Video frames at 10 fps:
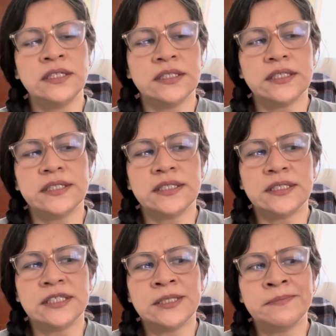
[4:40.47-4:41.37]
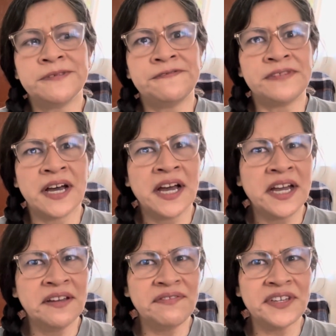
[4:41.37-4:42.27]

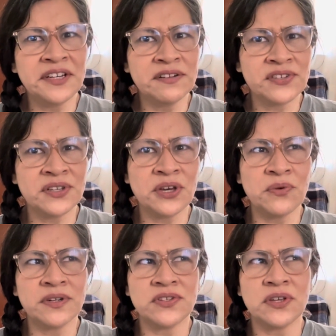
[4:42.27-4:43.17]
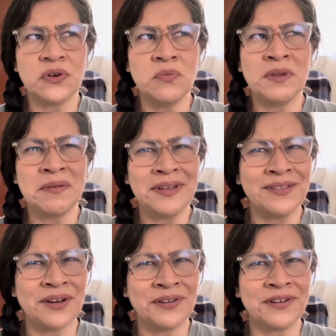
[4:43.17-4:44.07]
5 years ago or so, maybe
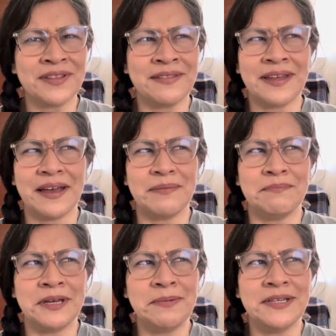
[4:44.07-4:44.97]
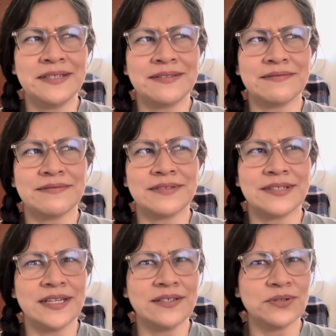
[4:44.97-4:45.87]
longer than that, maybe
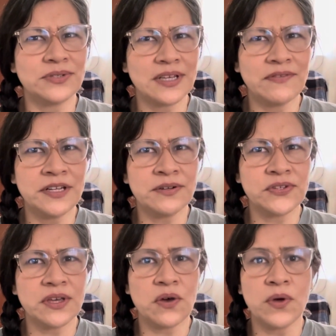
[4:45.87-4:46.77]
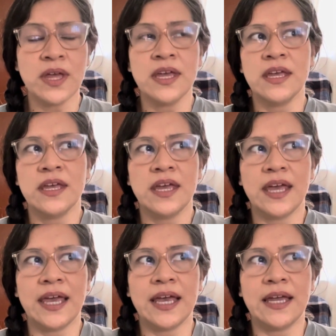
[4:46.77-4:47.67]
6 or 7 years ago.
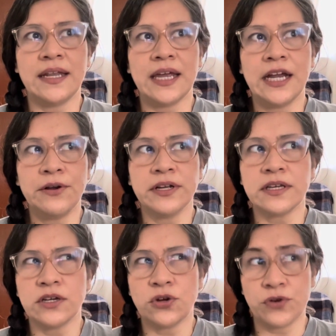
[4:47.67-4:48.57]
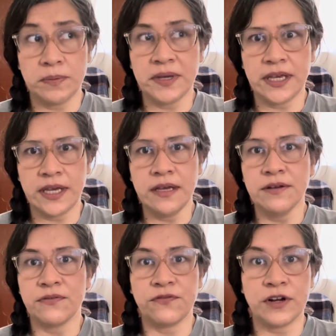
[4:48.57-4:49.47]
And Eric Kripke
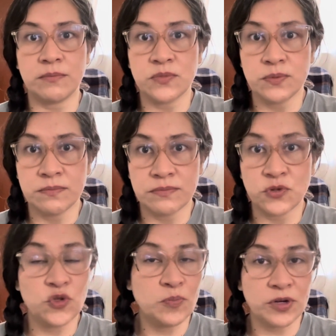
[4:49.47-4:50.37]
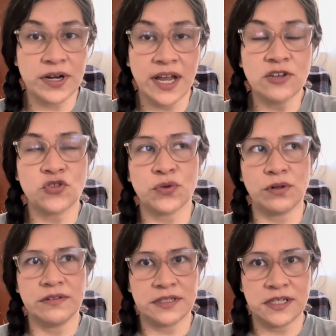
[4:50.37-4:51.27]
from
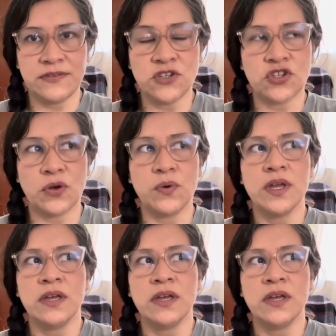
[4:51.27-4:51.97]
Supernatural, the TV show,